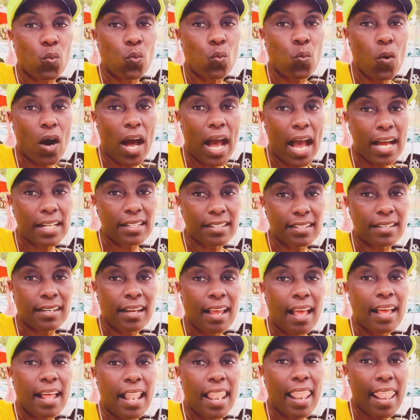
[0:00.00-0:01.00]
watch,
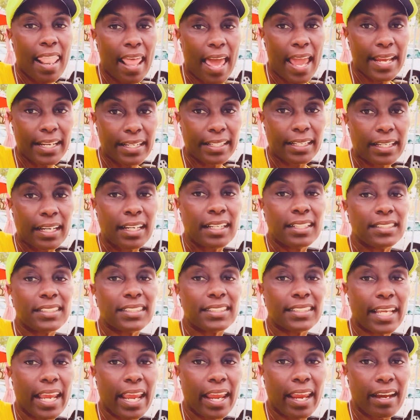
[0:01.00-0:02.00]
like,
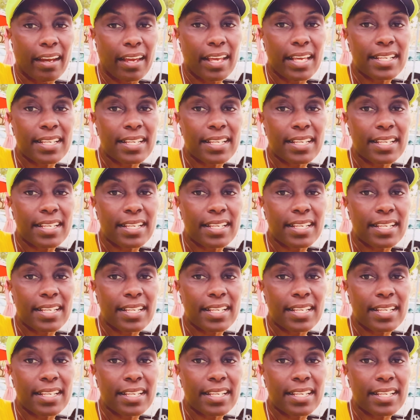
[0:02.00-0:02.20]
share,